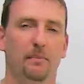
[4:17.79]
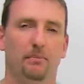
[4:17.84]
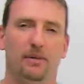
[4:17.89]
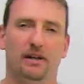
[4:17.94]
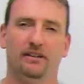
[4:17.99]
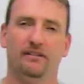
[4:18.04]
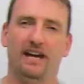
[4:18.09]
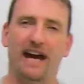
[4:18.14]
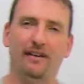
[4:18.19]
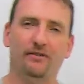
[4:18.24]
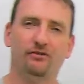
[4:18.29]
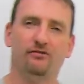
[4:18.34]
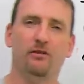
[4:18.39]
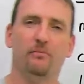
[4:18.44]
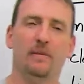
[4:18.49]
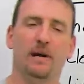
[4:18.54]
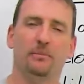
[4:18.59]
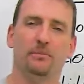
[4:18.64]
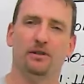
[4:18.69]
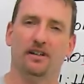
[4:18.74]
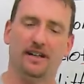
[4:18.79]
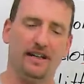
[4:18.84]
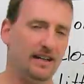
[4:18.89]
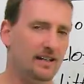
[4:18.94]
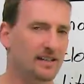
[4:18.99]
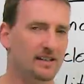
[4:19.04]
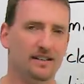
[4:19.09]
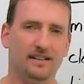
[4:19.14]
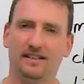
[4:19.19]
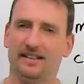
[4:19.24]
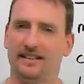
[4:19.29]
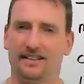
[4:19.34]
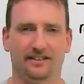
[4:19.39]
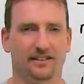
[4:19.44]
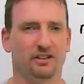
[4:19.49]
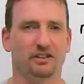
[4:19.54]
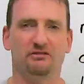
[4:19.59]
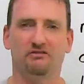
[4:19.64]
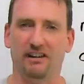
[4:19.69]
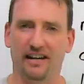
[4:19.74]
But you have to remember, English
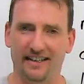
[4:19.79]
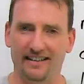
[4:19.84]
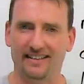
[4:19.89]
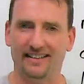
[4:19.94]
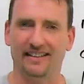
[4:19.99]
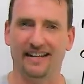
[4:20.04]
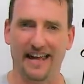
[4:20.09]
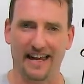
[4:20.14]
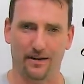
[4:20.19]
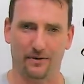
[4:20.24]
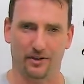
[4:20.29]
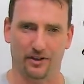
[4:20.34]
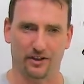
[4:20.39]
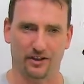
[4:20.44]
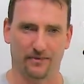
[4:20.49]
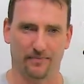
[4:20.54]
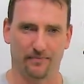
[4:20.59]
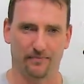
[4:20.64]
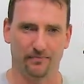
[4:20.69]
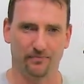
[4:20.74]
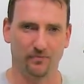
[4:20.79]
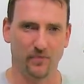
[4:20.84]
is a crazy language.